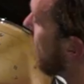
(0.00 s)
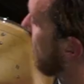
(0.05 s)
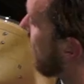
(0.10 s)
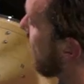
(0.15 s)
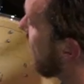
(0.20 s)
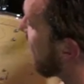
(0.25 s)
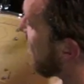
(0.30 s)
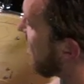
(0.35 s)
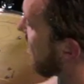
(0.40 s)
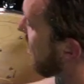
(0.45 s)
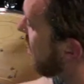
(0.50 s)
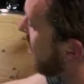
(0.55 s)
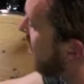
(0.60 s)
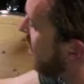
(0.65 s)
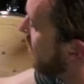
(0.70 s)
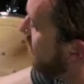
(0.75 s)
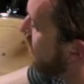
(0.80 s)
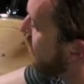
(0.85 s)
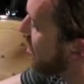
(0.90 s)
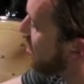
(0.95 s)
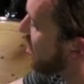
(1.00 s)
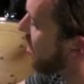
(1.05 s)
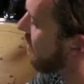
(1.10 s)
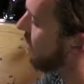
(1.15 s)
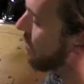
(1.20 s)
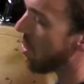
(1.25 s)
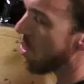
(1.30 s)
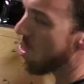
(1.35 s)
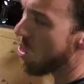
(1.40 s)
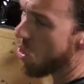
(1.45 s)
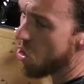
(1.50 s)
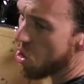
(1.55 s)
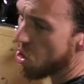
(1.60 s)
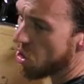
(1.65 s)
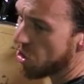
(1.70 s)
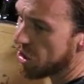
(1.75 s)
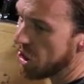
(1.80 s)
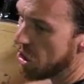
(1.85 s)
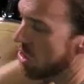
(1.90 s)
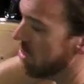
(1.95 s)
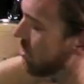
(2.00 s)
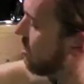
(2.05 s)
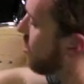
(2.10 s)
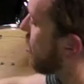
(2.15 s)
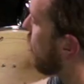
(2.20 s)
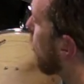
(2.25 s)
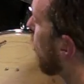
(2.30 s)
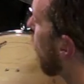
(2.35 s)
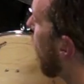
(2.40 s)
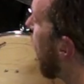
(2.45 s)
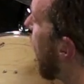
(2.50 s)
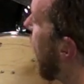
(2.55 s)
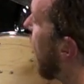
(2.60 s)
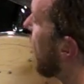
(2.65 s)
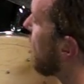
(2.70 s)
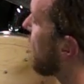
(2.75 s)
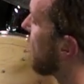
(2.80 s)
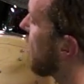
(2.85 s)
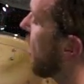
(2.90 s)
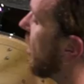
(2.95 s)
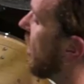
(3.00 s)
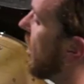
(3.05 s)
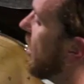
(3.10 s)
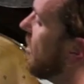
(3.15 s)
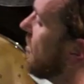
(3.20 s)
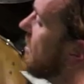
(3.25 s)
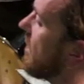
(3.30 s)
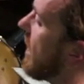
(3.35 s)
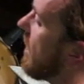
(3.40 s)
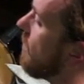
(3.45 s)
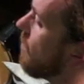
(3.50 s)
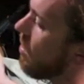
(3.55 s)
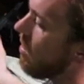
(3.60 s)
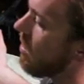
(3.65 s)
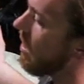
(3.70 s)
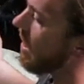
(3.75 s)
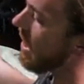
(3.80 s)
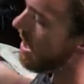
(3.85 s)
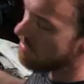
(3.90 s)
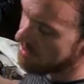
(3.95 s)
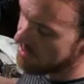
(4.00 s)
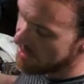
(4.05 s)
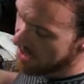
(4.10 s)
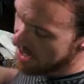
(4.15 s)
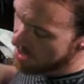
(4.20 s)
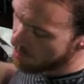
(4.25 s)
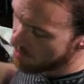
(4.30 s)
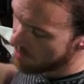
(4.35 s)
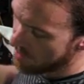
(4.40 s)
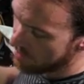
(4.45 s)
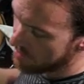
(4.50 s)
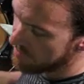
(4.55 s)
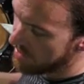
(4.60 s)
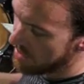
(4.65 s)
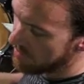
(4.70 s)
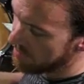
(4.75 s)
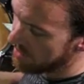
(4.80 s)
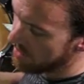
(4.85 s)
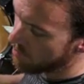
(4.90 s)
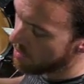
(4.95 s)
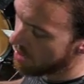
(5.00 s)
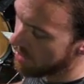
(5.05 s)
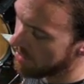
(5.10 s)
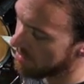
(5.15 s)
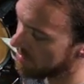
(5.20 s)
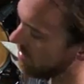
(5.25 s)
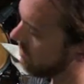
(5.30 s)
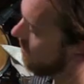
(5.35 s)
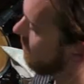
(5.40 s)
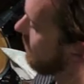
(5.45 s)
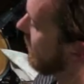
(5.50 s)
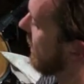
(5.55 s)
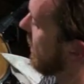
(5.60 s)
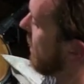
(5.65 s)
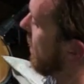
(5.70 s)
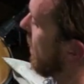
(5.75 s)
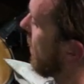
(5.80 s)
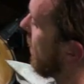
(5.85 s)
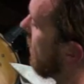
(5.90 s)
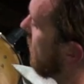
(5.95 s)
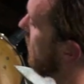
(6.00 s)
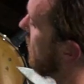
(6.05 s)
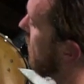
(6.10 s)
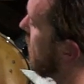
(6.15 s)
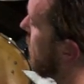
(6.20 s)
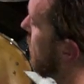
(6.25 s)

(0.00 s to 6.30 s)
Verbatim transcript: can push and pull, you can scratch. And you say, well, how could that work? Maybe you want to do like a